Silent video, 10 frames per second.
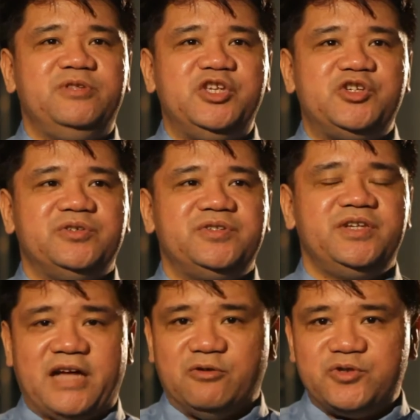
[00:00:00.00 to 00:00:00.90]
teaches
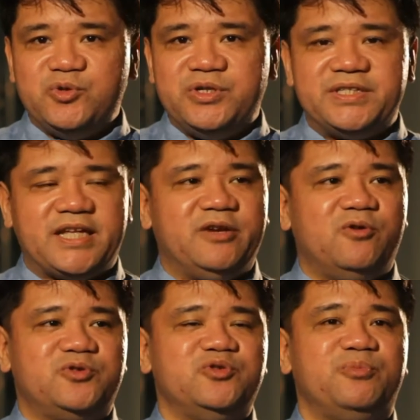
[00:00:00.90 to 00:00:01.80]
our students, and
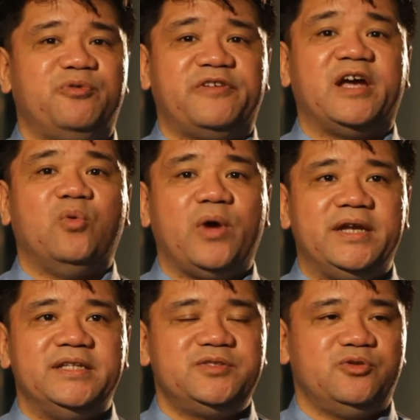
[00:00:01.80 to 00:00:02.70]
also to provide
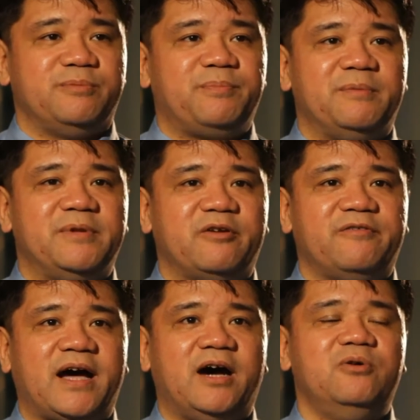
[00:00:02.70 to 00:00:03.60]
awareness to the public of
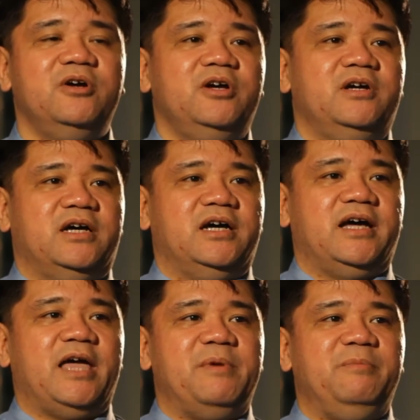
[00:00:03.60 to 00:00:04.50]
how
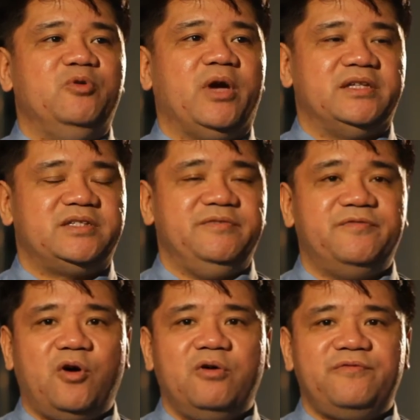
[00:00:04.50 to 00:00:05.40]
MMU has
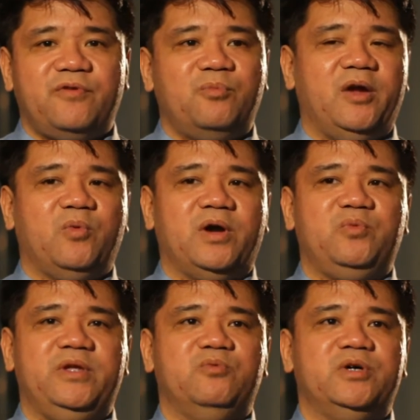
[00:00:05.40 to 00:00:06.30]
evolved from what
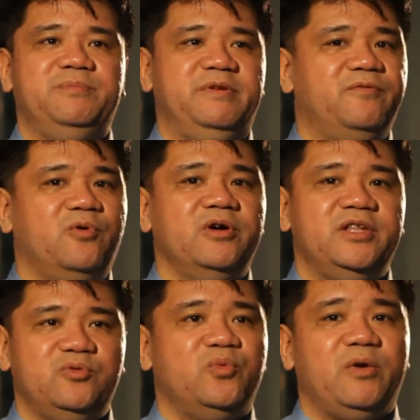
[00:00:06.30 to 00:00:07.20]
we were before
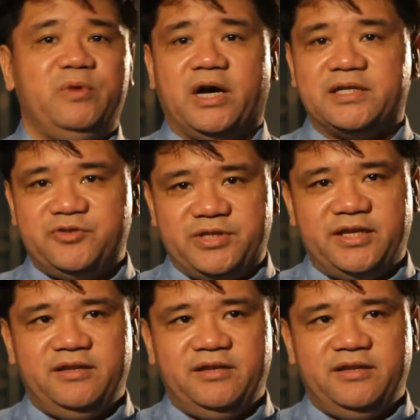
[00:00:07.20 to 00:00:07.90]
into where we are today.